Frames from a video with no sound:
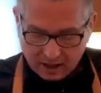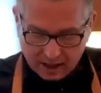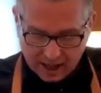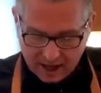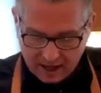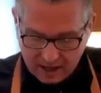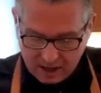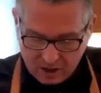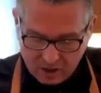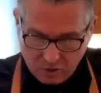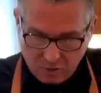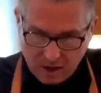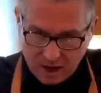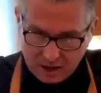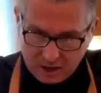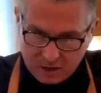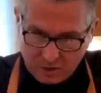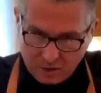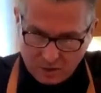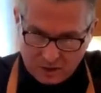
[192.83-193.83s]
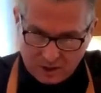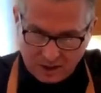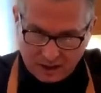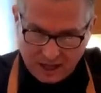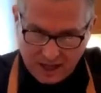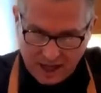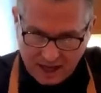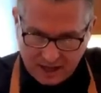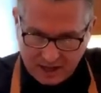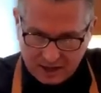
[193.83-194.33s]
Canada, U.S., U.S. to
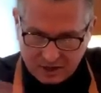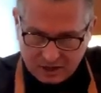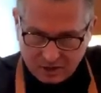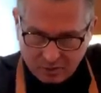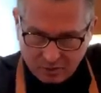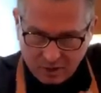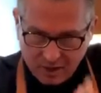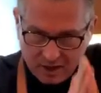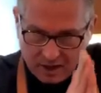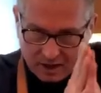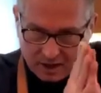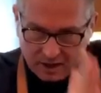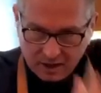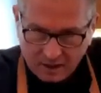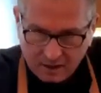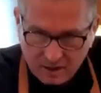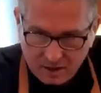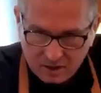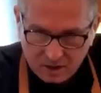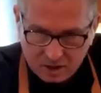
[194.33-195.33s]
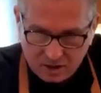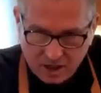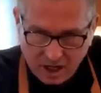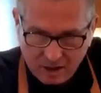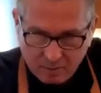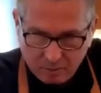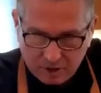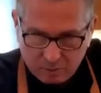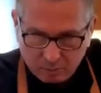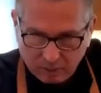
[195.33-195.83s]
Canada. So
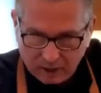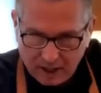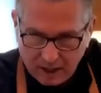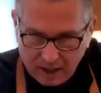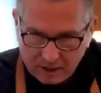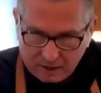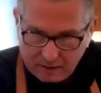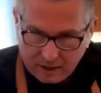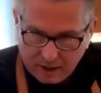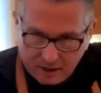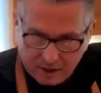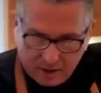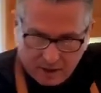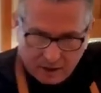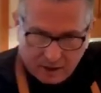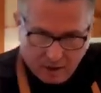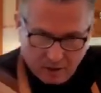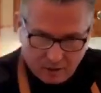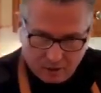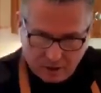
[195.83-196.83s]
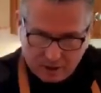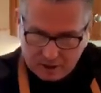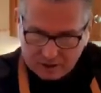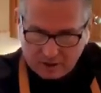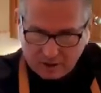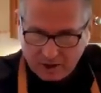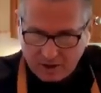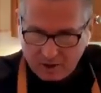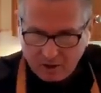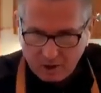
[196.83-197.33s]
shameless plug. There you go.
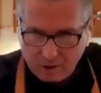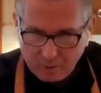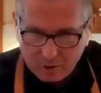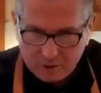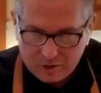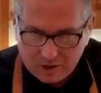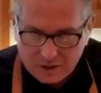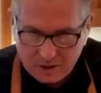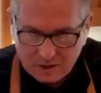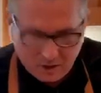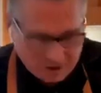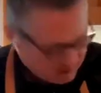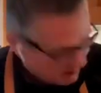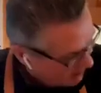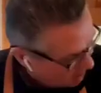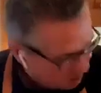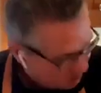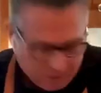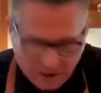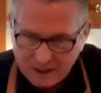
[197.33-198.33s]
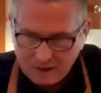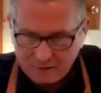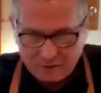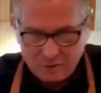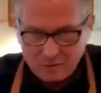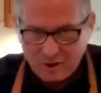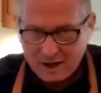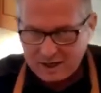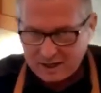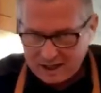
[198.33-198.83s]
It's not all about Caesar salad, but if
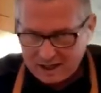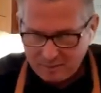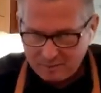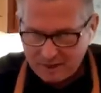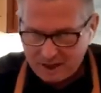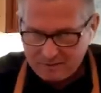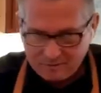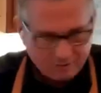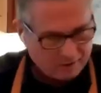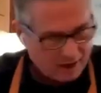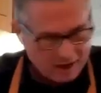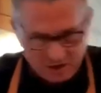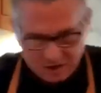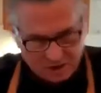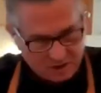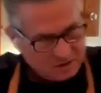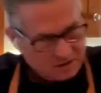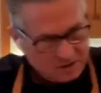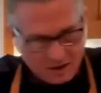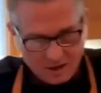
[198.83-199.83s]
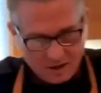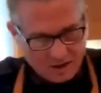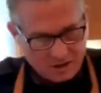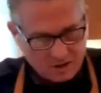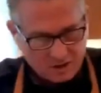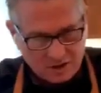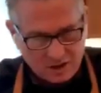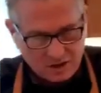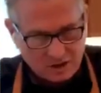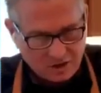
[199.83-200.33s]
you want to keep that fresh,
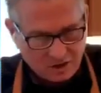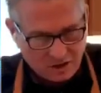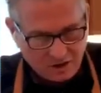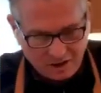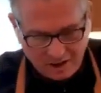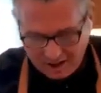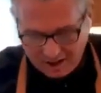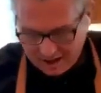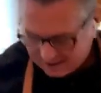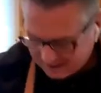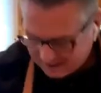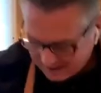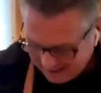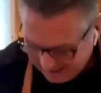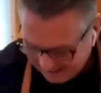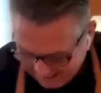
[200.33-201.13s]
just call us.